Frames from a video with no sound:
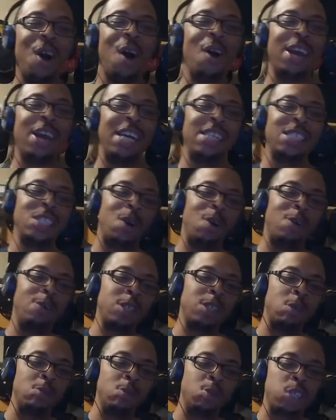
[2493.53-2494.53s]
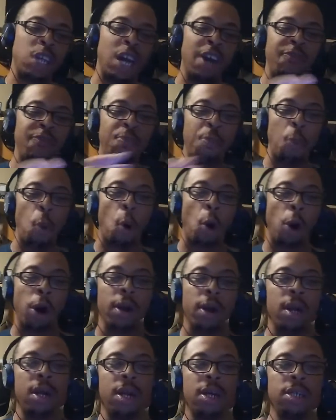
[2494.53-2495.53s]
okay, so so Jeff
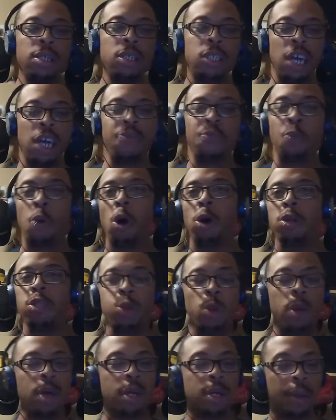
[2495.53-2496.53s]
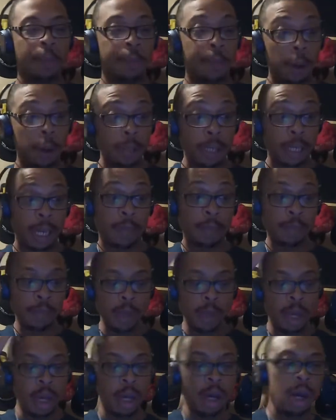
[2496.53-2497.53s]
Moore, Jeff Moore on Twitter posted.
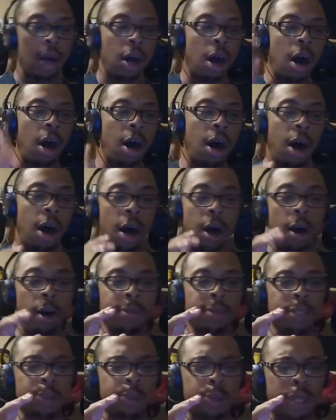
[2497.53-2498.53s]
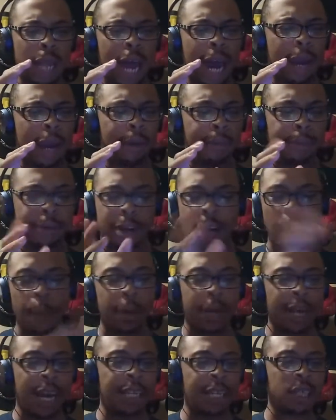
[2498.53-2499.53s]
Um, this was like a couple
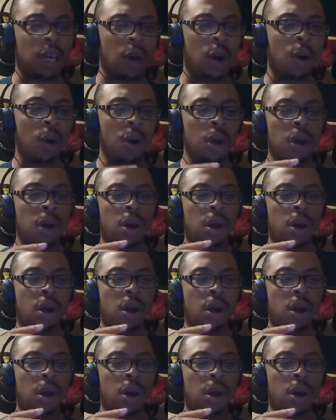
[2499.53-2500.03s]
of days ago.